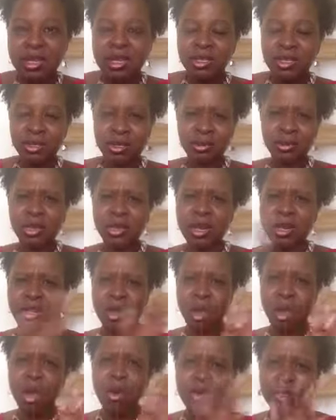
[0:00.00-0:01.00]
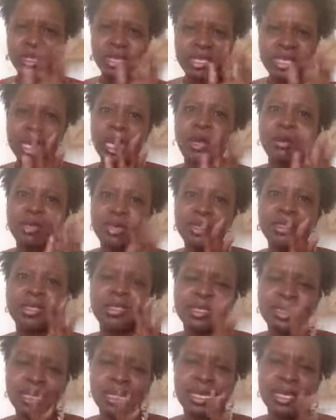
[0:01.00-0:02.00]
So I'm trying to hone it down
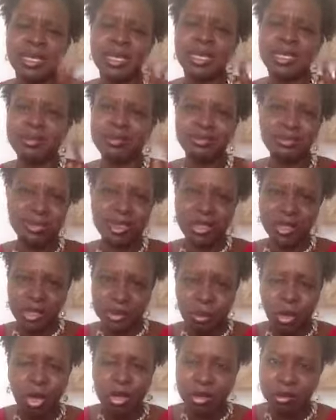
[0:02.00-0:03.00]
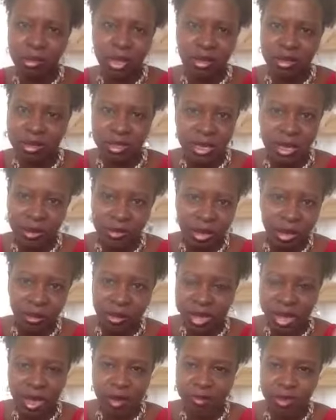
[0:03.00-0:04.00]
into like the small amount of time that
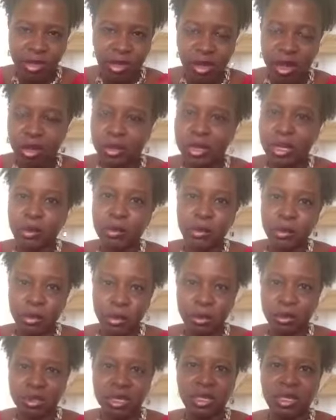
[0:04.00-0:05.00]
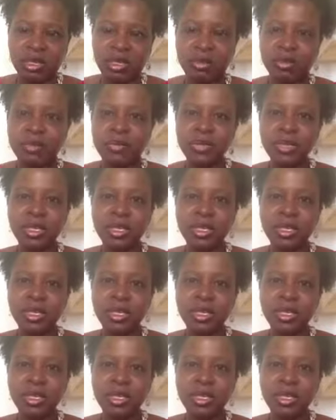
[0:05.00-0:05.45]
we have to talk like we normally do.